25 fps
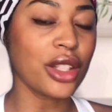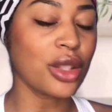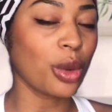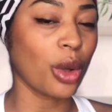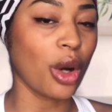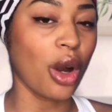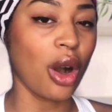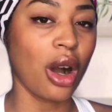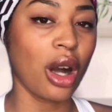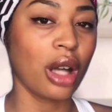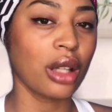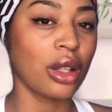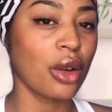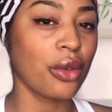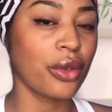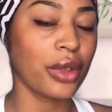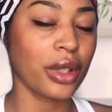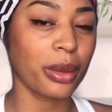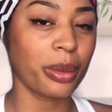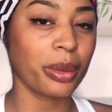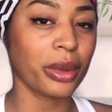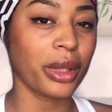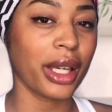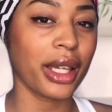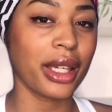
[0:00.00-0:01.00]
all over
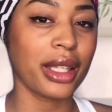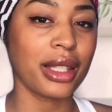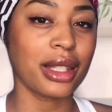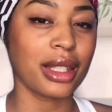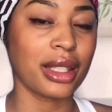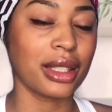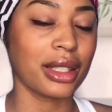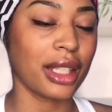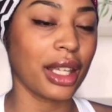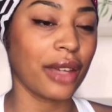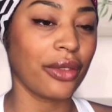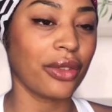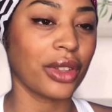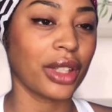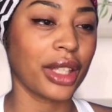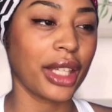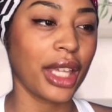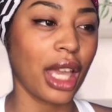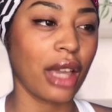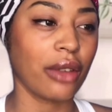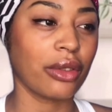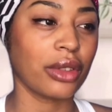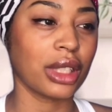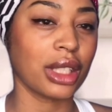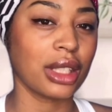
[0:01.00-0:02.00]
the place, and definitely
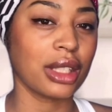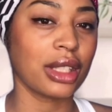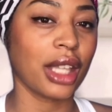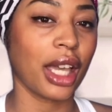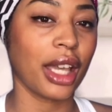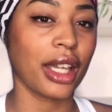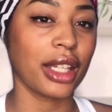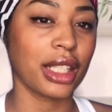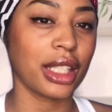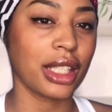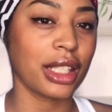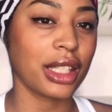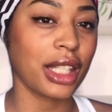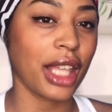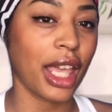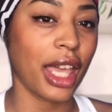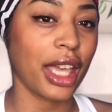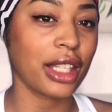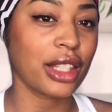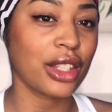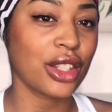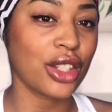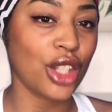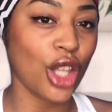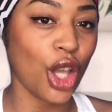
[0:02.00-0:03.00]
having anxiety
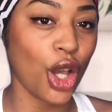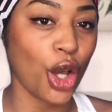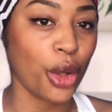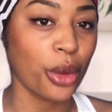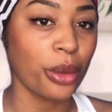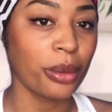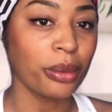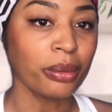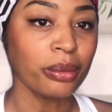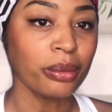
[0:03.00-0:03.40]
attacks. So,